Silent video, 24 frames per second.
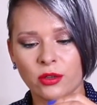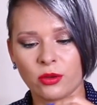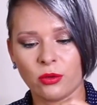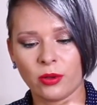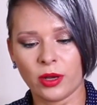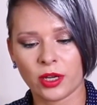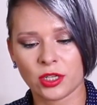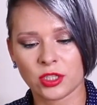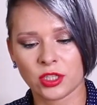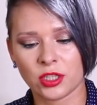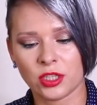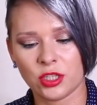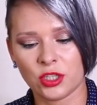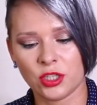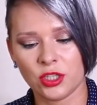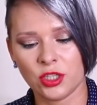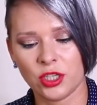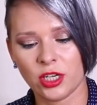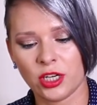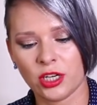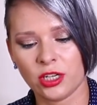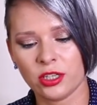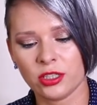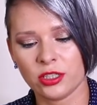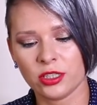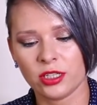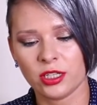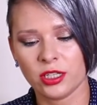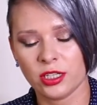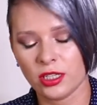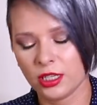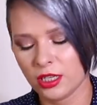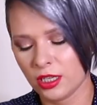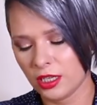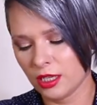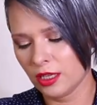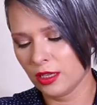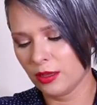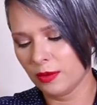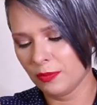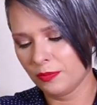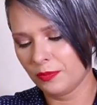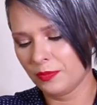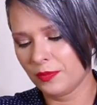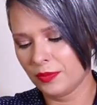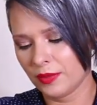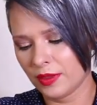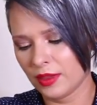who actually shared
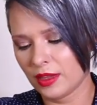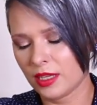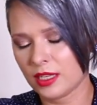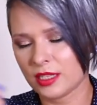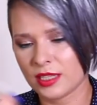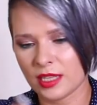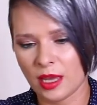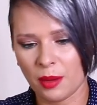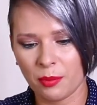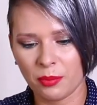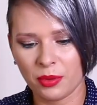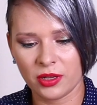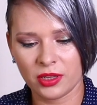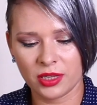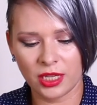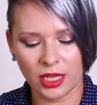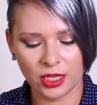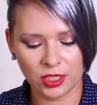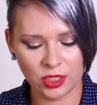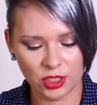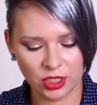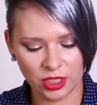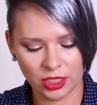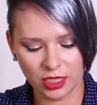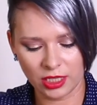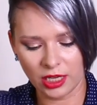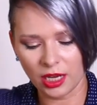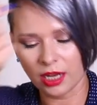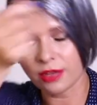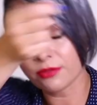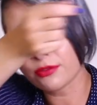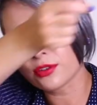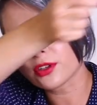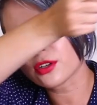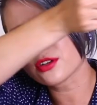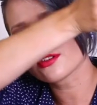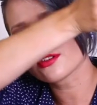the sample that she got for